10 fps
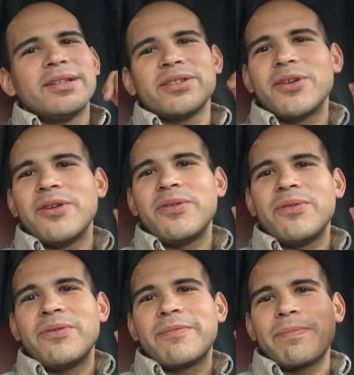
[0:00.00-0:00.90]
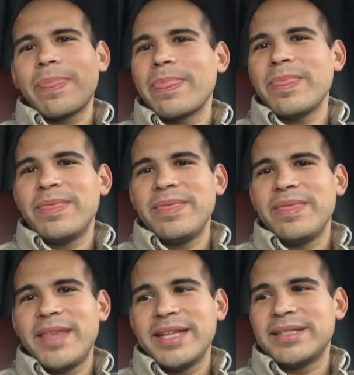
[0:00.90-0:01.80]
So
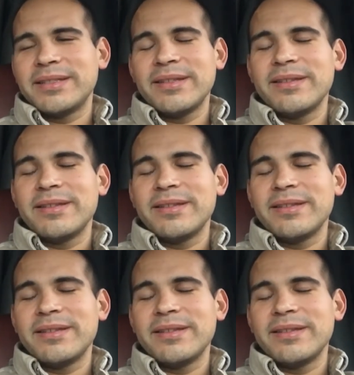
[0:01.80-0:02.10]
that's